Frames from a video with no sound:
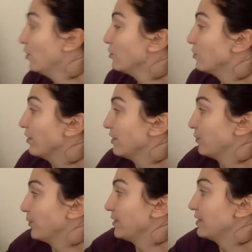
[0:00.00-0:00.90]
So
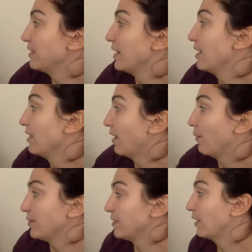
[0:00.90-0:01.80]
this was the data that
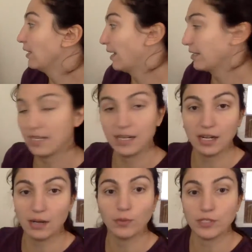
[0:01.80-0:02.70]
was collected and
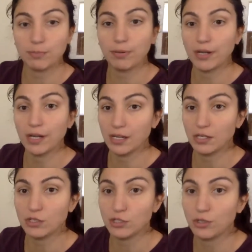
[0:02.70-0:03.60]
it was put
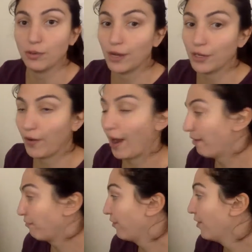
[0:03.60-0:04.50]
into a graph.
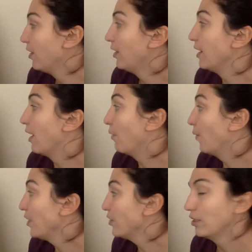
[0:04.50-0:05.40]
Now I
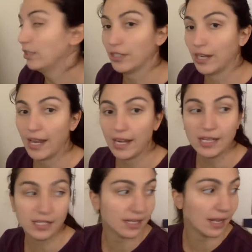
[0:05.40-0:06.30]
want you to look at
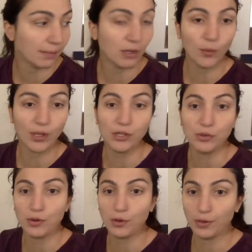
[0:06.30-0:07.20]
it and tell me what
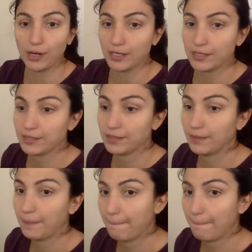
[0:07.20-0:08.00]
you notice.